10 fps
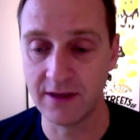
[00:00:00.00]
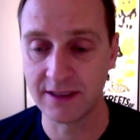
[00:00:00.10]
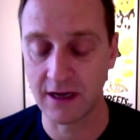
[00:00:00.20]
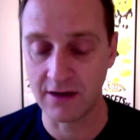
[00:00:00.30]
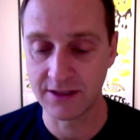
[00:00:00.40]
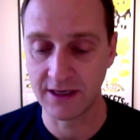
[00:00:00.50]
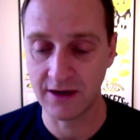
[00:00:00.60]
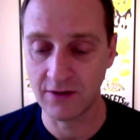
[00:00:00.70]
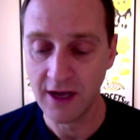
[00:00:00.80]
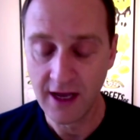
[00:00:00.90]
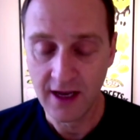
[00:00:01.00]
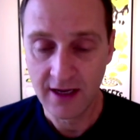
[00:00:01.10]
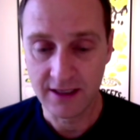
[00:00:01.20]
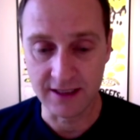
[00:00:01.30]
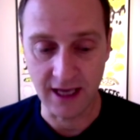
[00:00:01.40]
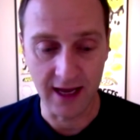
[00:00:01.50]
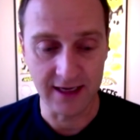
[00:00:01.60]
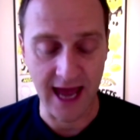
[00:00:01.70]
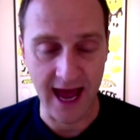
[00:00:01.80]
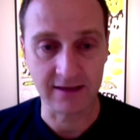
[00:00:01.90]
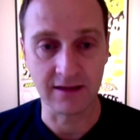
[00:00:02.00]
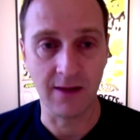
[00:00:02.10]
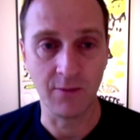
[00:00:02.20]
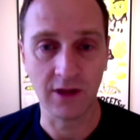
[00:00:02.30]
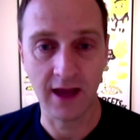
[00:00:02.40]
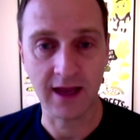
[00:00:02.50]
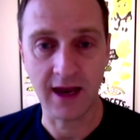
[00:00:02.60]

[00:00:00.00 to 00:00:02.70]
It's also designed to act a lot more like an